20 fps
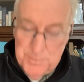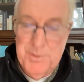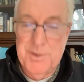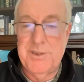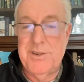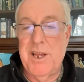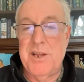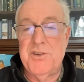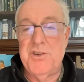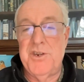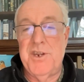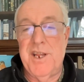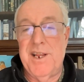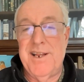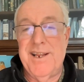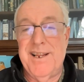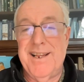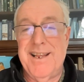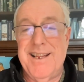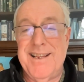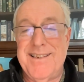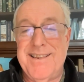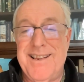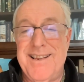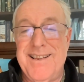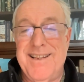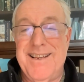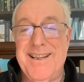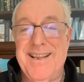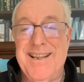touched it.
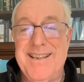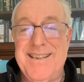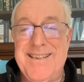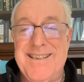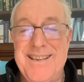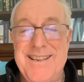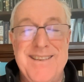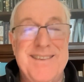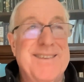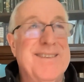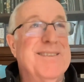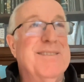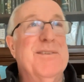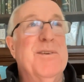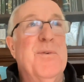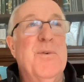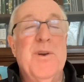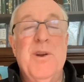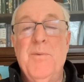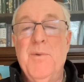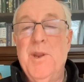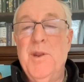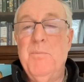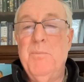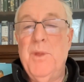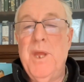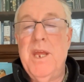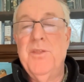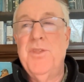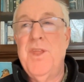It's a ornamental
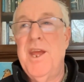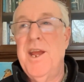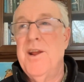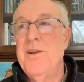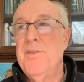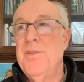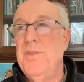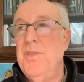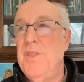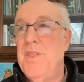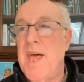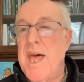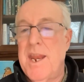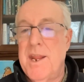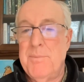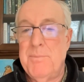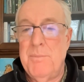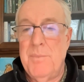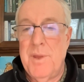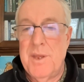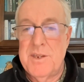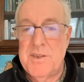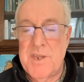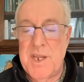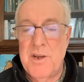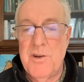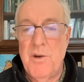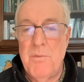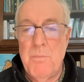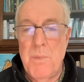plant there, not a
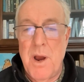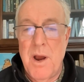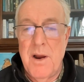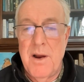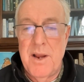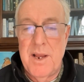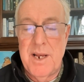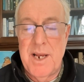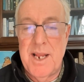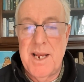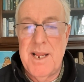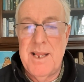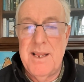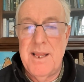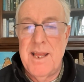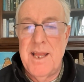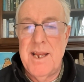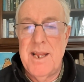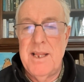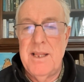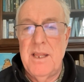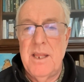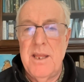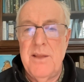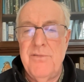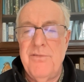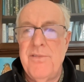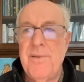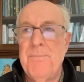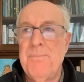single mar on any
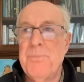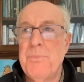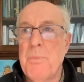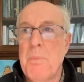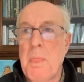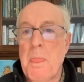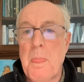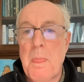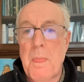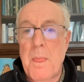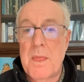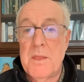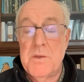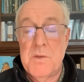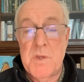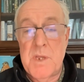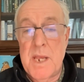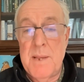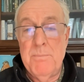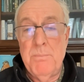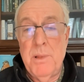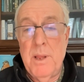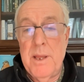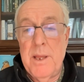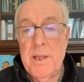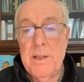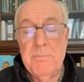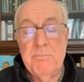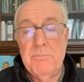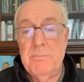leaf. Same
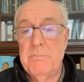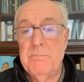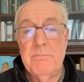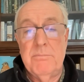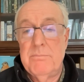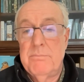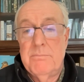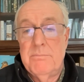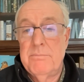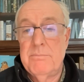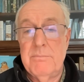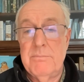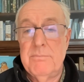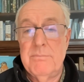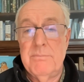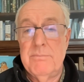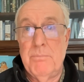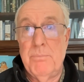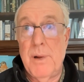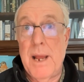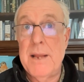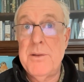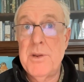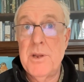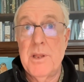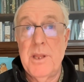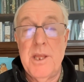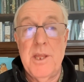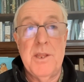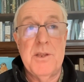plant,
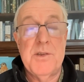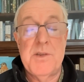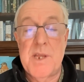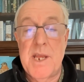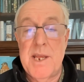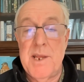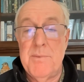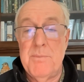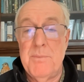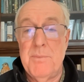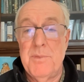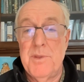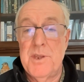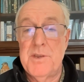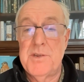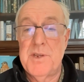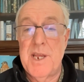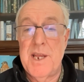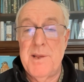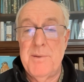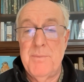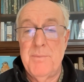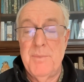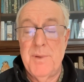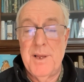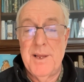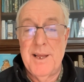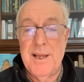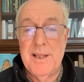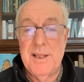practically the
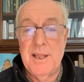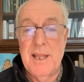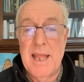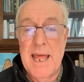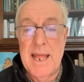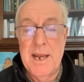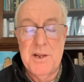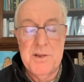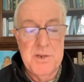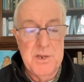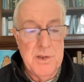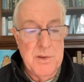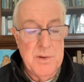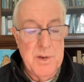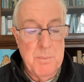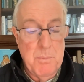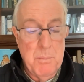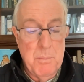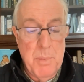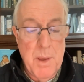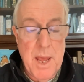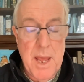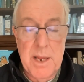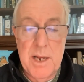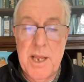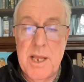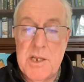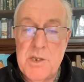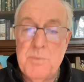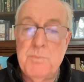same latitude, but
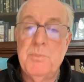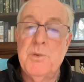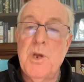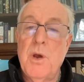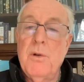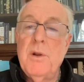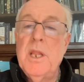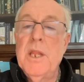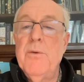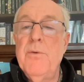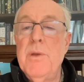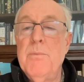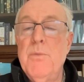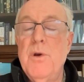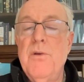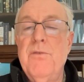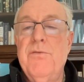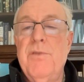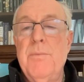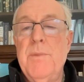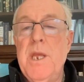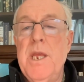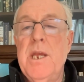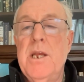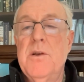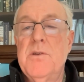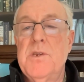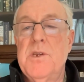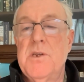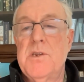it's totally removed from the
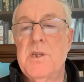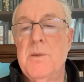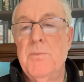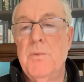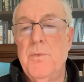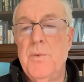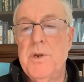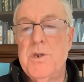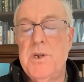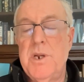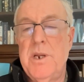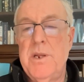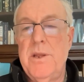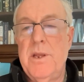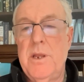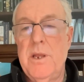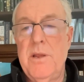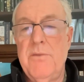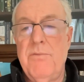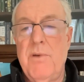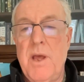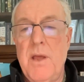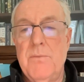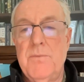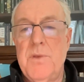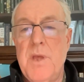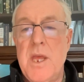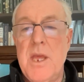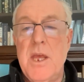ecosystem in which it evolved.